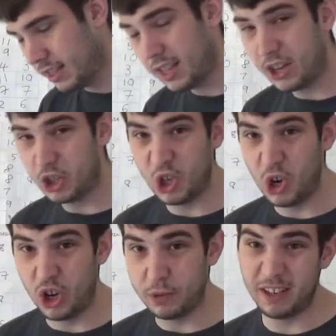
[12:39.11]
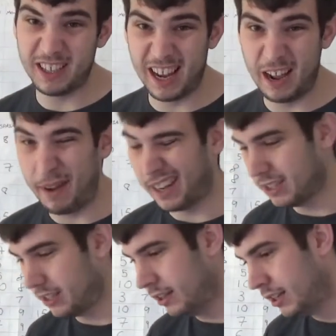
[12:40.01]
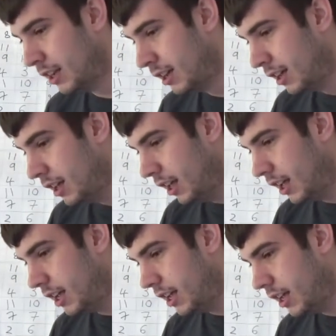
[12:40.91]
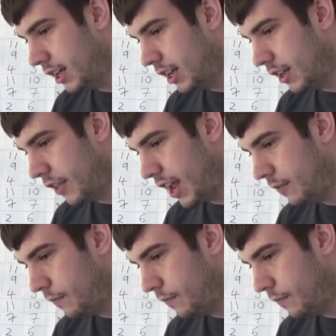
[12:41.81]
that just annoys me because I like Magnussen. Uh, then